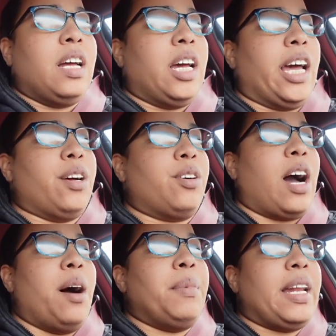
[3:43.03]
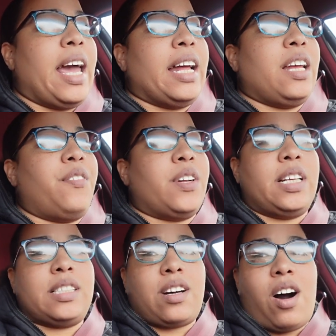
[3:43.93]
It'll come in handy for
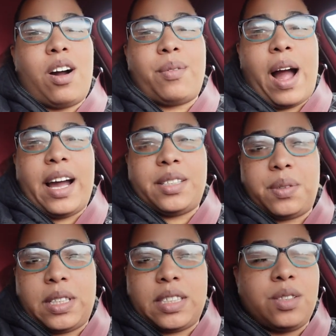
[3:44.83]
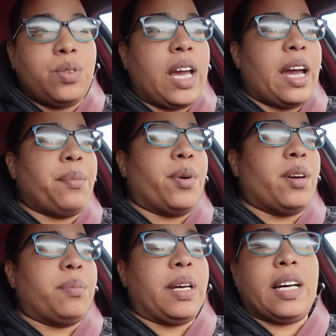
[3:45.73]
these car rides with this new
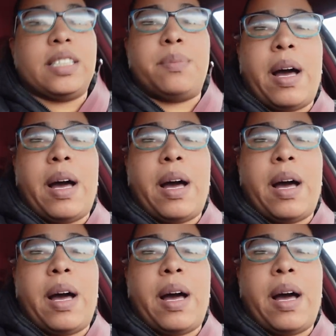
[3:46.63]
camera because